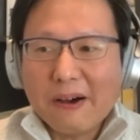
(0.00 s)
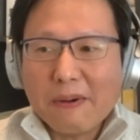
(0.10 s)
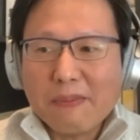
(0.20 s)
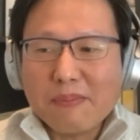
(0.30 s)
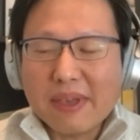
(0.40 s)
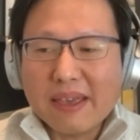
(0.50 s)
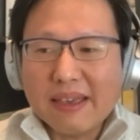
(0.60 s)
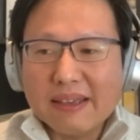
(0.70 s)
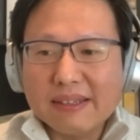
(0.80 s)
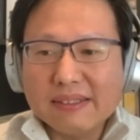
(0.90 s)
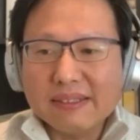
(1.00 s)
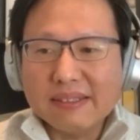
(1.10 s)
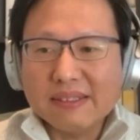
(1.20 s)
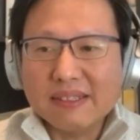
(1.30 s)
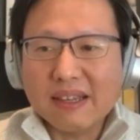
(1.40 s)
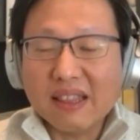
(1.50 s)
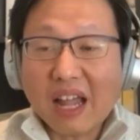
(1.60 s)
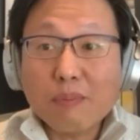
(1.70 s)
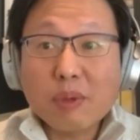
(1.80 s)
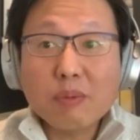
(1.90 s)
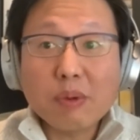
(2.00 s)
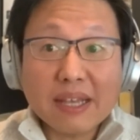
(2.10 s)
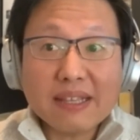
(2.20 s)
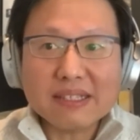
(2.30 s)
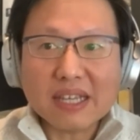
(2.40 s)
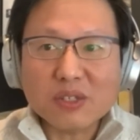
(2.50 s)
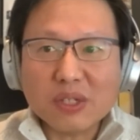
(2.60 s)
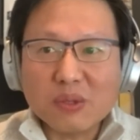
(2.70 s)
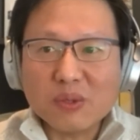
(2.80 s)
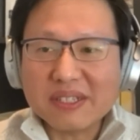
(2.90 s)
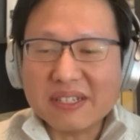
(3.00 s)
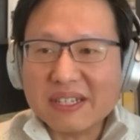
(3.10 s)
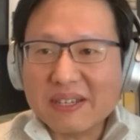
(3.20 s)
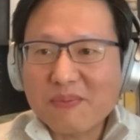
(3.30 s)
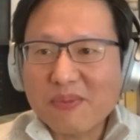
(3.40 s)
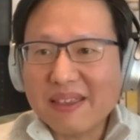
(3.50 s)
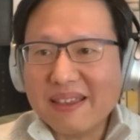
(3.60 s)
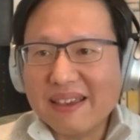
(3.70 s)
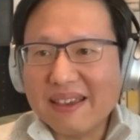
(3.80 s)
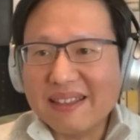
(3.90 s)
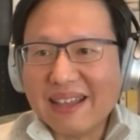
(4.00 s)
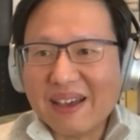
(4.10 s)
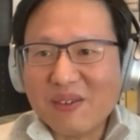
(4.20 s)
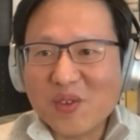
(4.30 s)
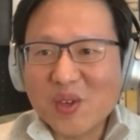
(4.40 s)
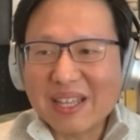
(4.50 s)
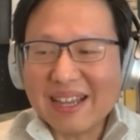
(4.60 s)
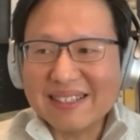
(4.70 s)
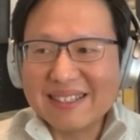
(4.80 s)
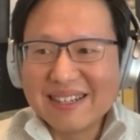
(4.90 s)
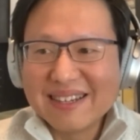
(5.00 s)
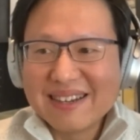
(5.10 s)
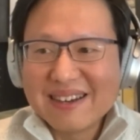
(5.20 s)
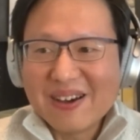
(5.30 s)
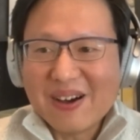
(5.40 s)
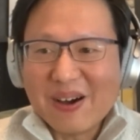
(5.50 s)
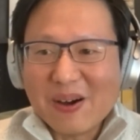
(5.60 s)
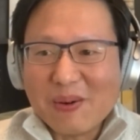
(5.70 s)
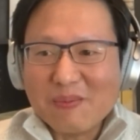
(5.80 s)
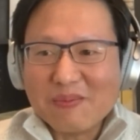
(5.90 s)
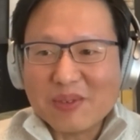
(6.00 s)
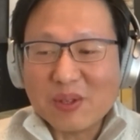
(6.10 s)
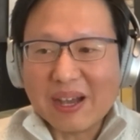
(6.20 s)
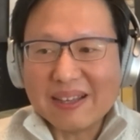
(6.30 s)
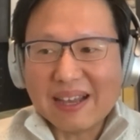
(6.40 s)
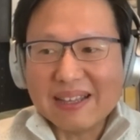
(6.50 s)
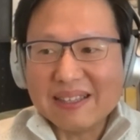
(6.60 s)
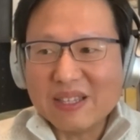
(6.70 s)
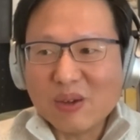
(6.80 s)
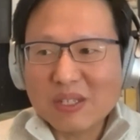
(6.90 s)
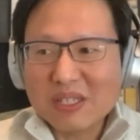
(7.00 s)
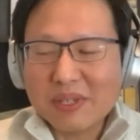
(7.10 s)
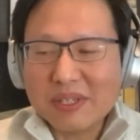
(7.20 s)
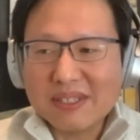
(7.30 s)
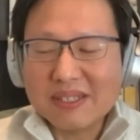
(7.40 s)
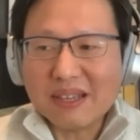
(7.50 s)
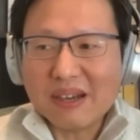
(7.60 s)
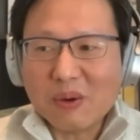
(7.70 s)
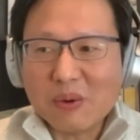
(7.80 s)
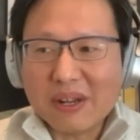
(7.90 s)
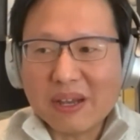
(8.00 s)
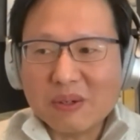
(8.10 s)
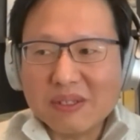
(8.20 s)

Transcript: And a lot of people play this actually recently. And I feel that, I know this piece when I